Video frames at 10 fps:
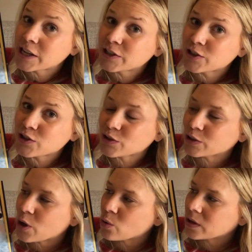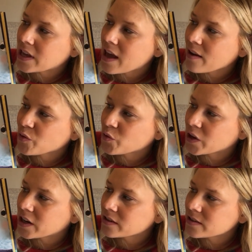Slowly at
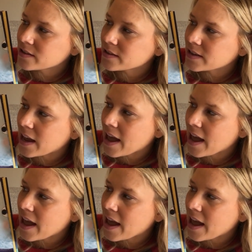first,